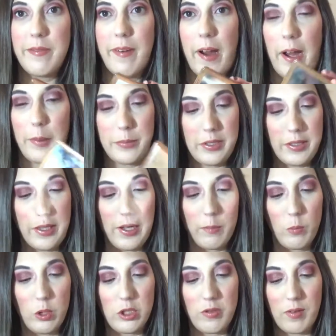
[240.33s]
vibe to
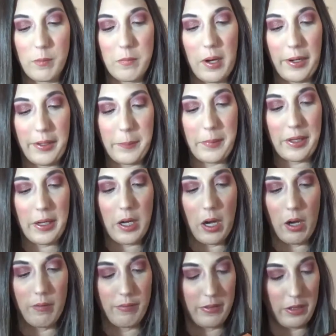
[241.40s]
them, which remind me
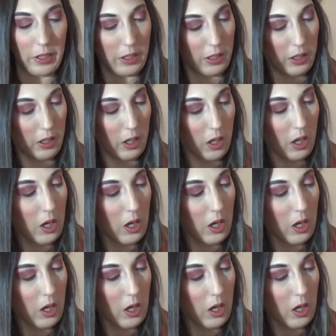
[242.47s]
of the